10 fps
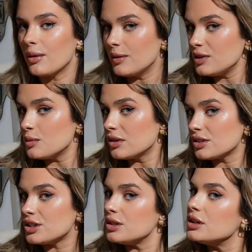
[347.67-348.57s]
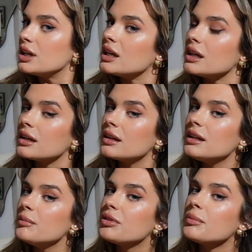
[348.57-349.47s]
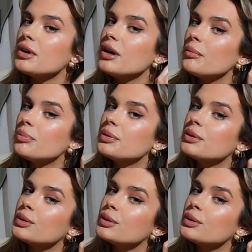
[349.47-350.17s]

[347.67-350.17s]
If you want to, you can clip them up.